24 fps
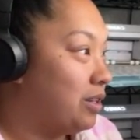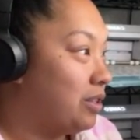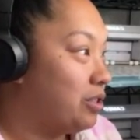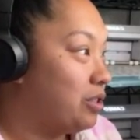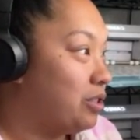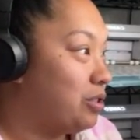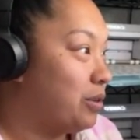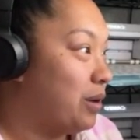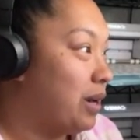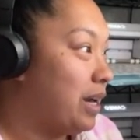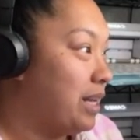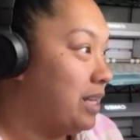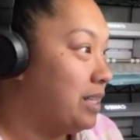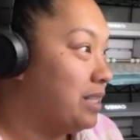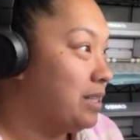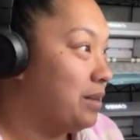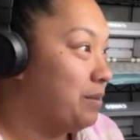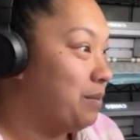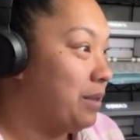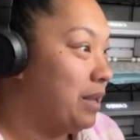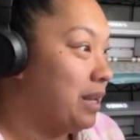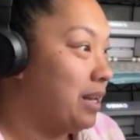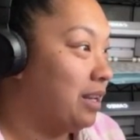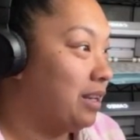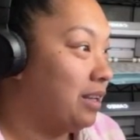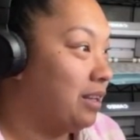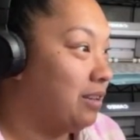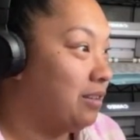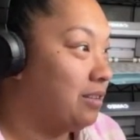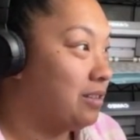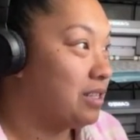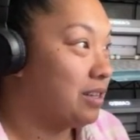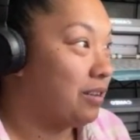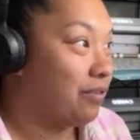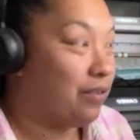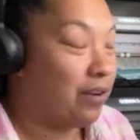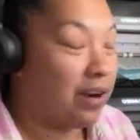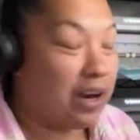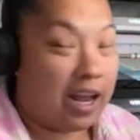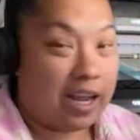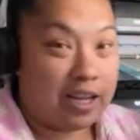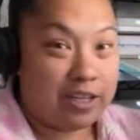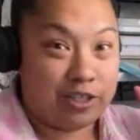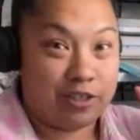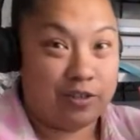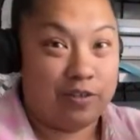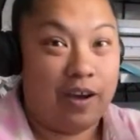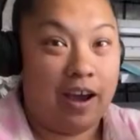trying something a little different. I
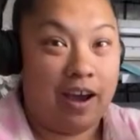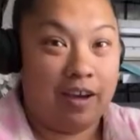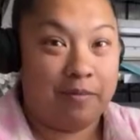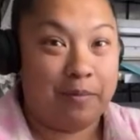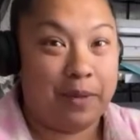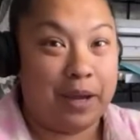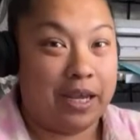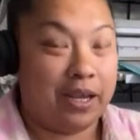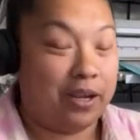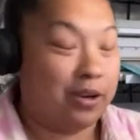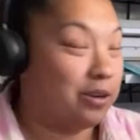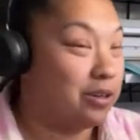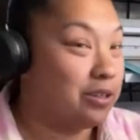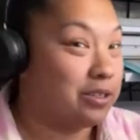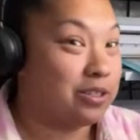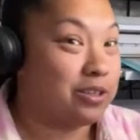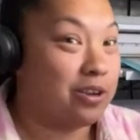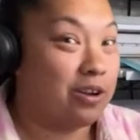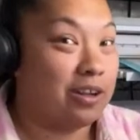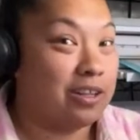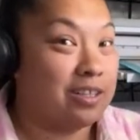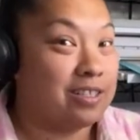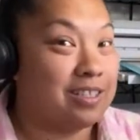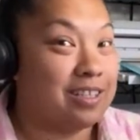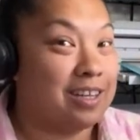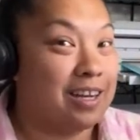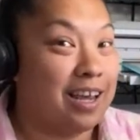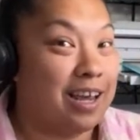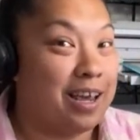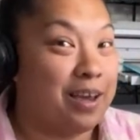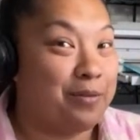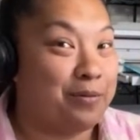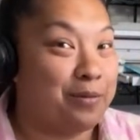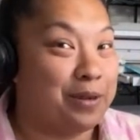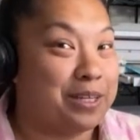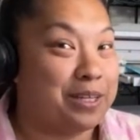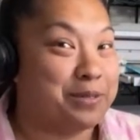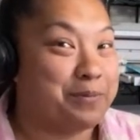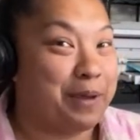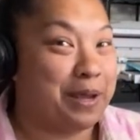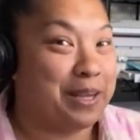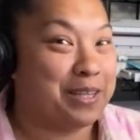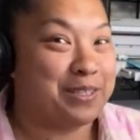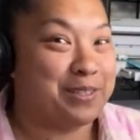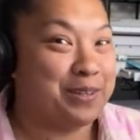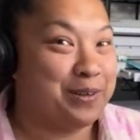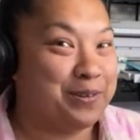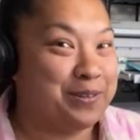do have my ears on today, which
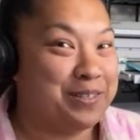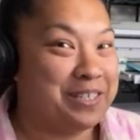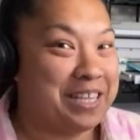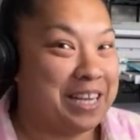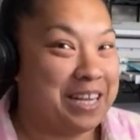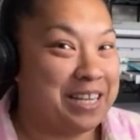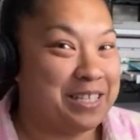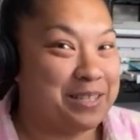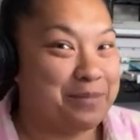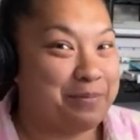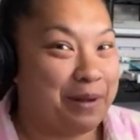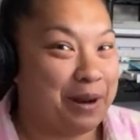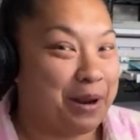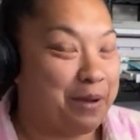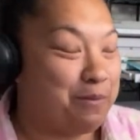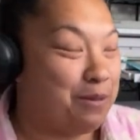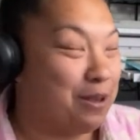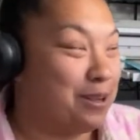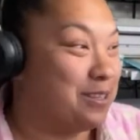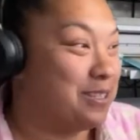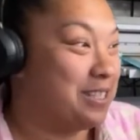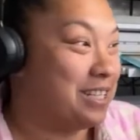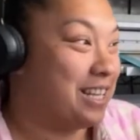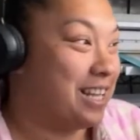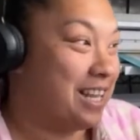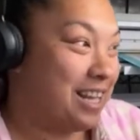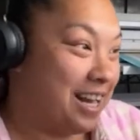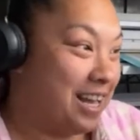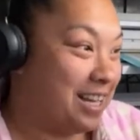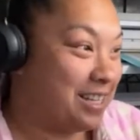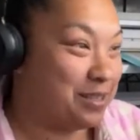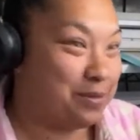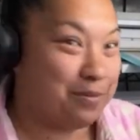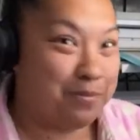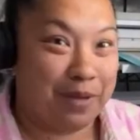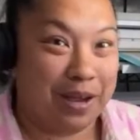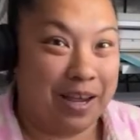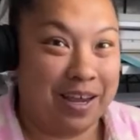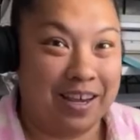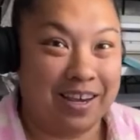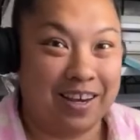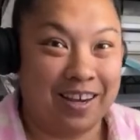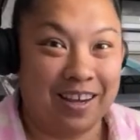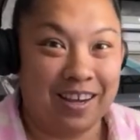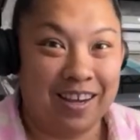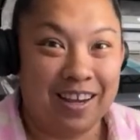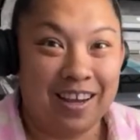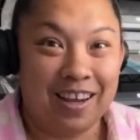makes no sense, but I'm using it as a mic.
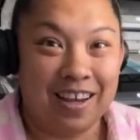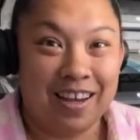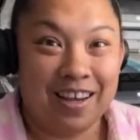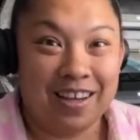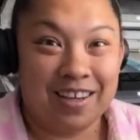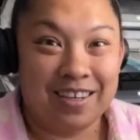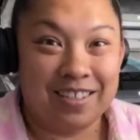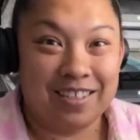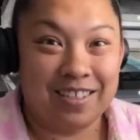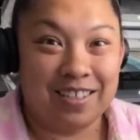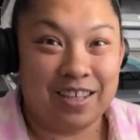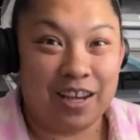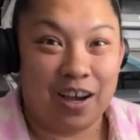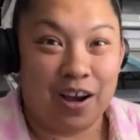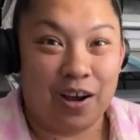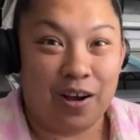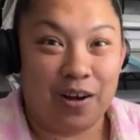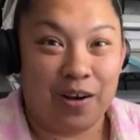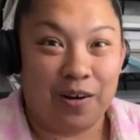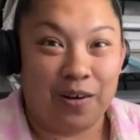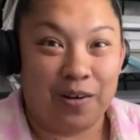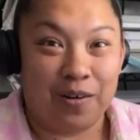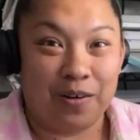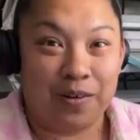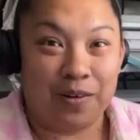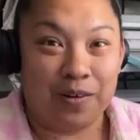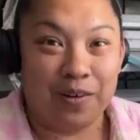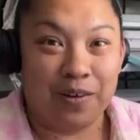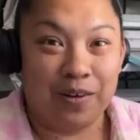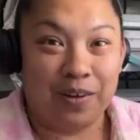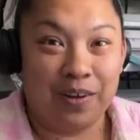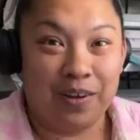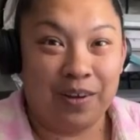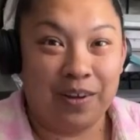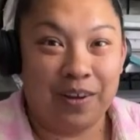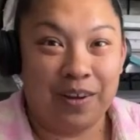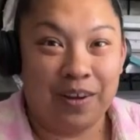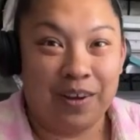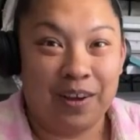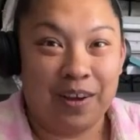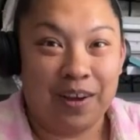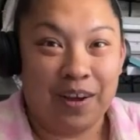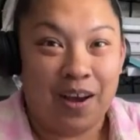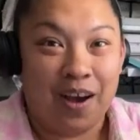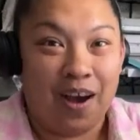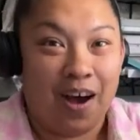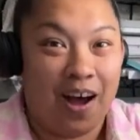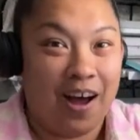So
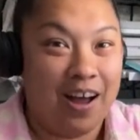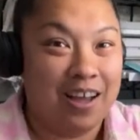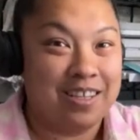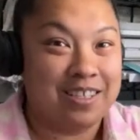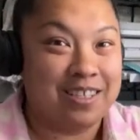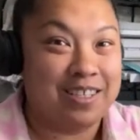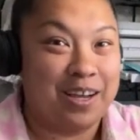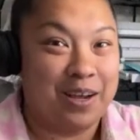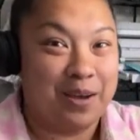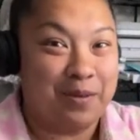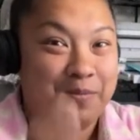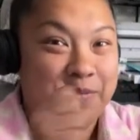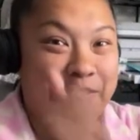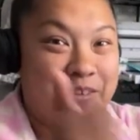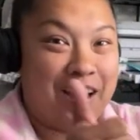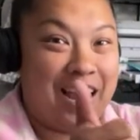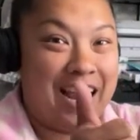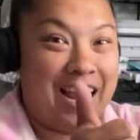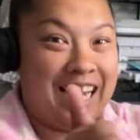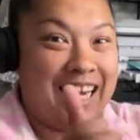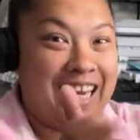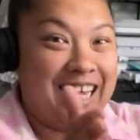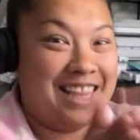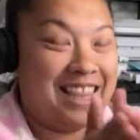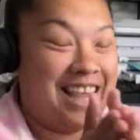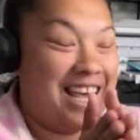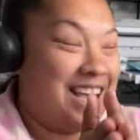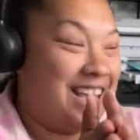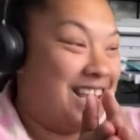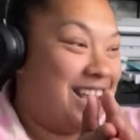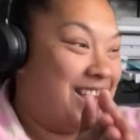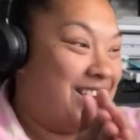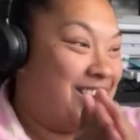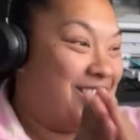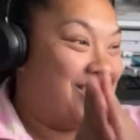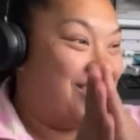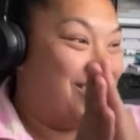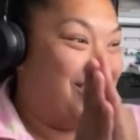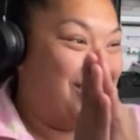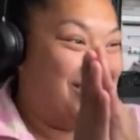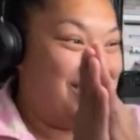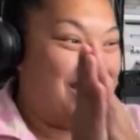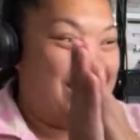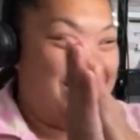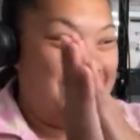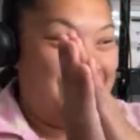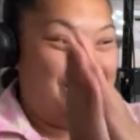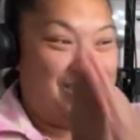awesome. Great. Thank you.
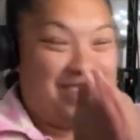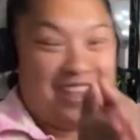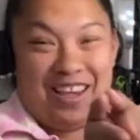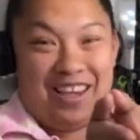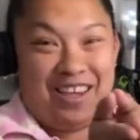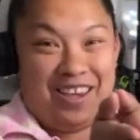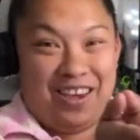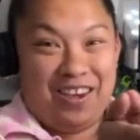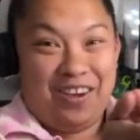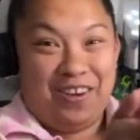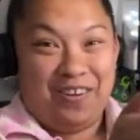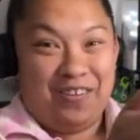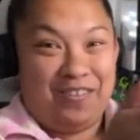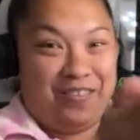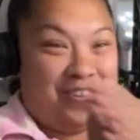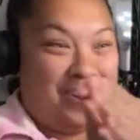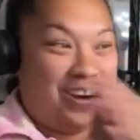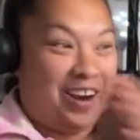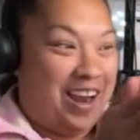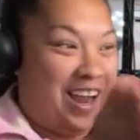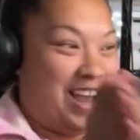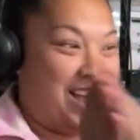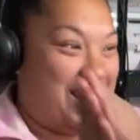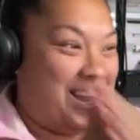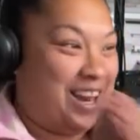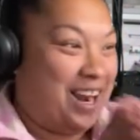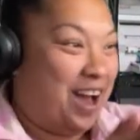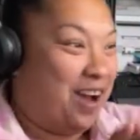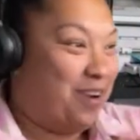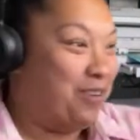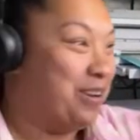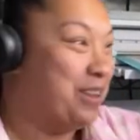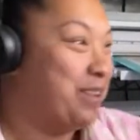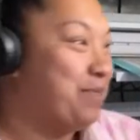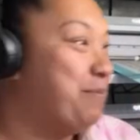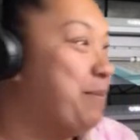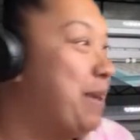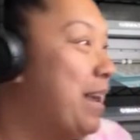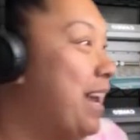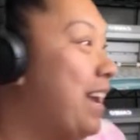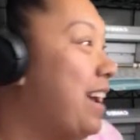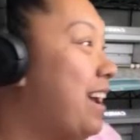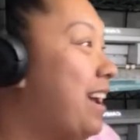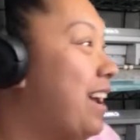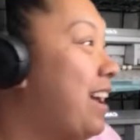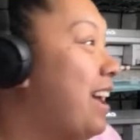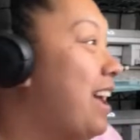Thank you. Thank you for hanging out with me.